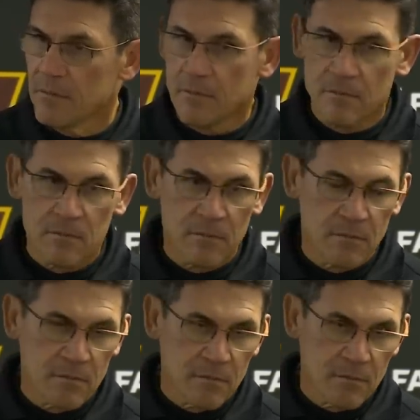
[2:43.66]
Was that the
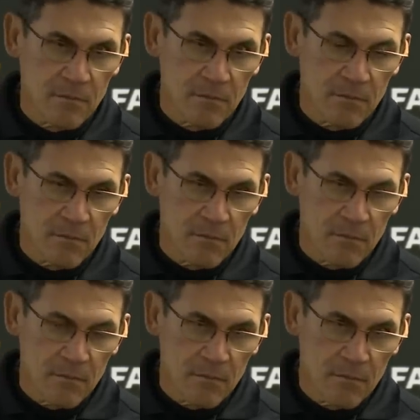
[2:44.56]
big difference in the second
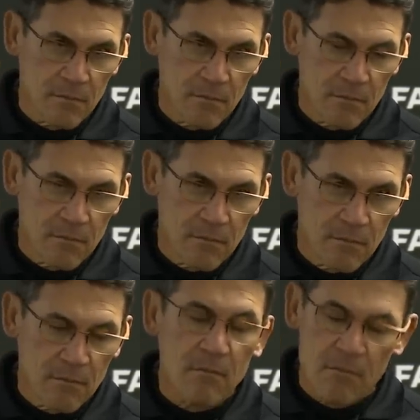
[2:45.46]
half then? Because you, it
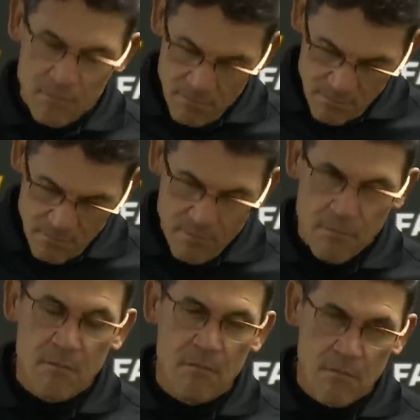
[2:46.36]
was a big difference in terms of
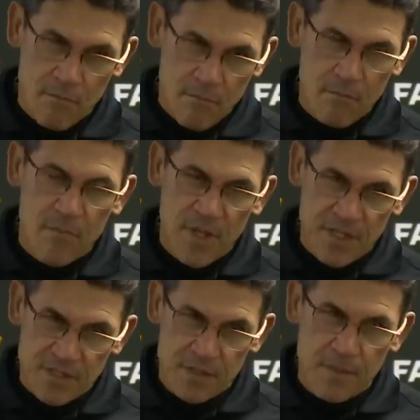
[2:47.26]
yards. Was, was
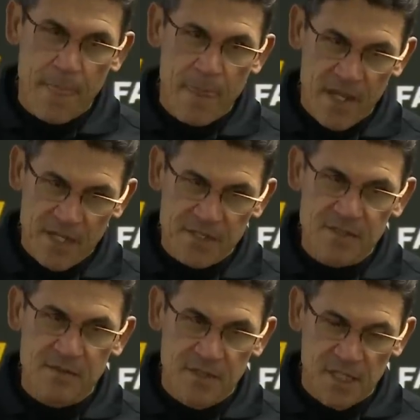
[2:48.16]
that? The-
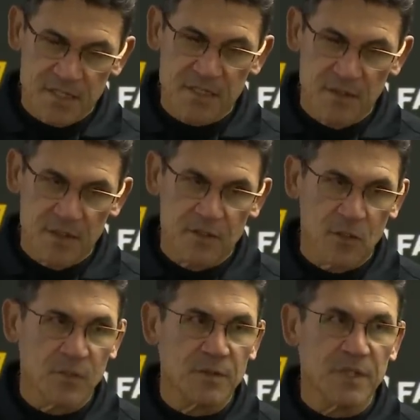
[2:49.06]
yes, yes. And, you
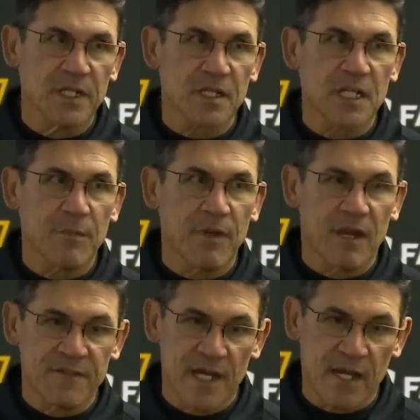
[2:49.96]
know, we, we hit a couple
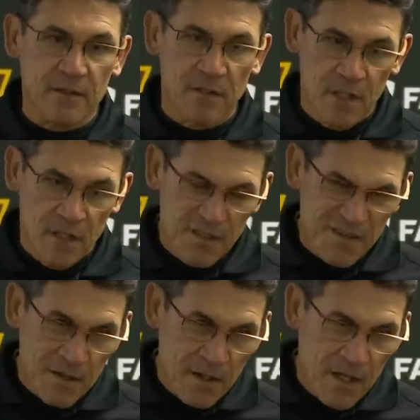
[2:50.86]
off tackle.
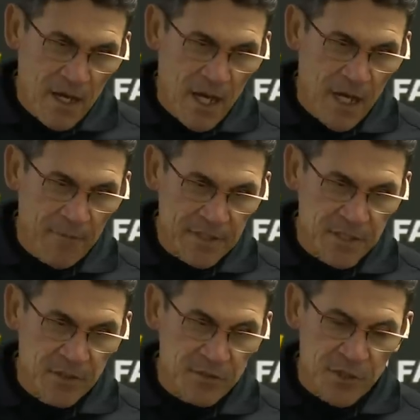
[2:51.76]
Um,
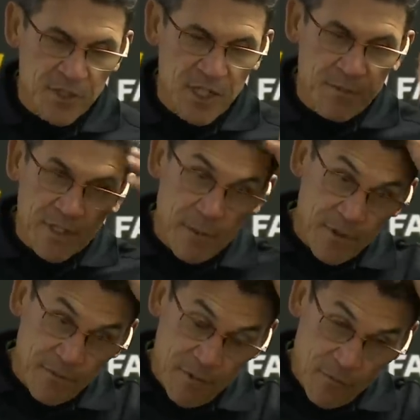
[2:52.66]
Antonio turned up a
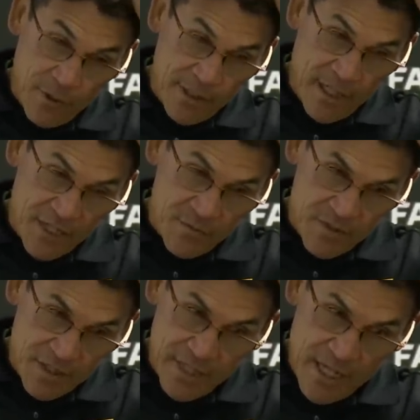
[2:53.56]
couple of, of, really nice
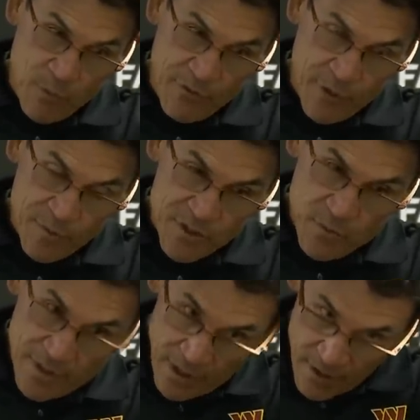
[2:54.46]
ones. I think he had one for almost
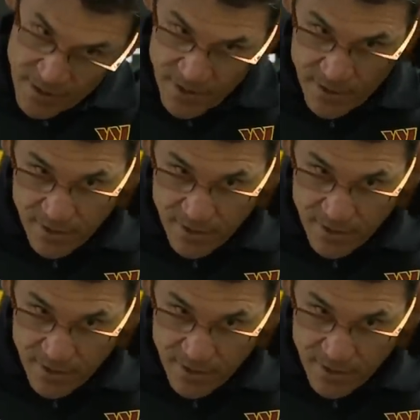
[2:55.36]
20 yards,